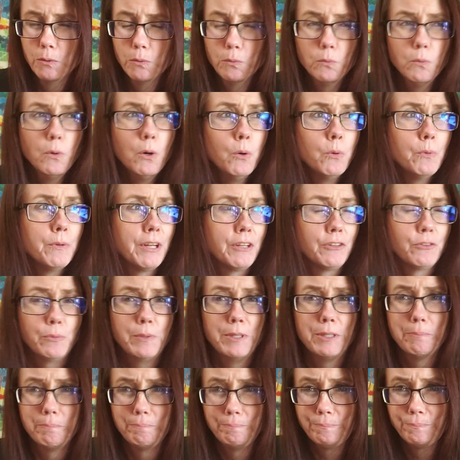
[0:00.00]
Woo, that's
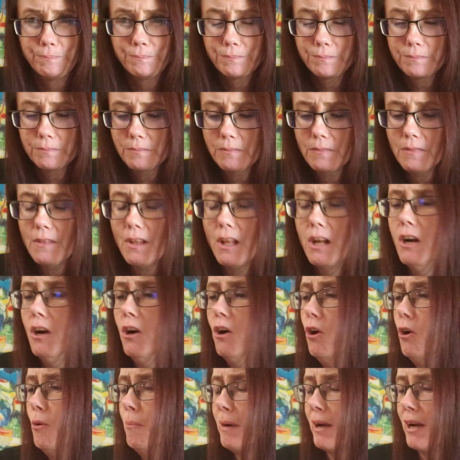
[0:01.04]
sweet.
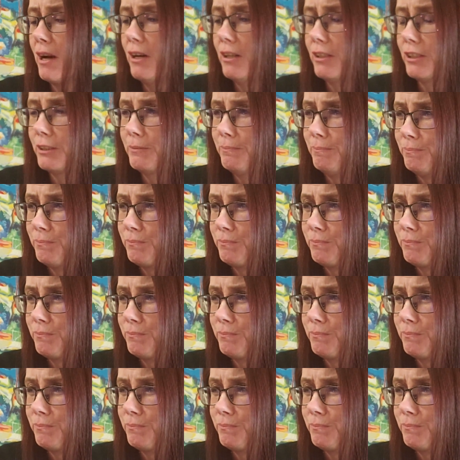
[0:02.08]
Oh my gosh.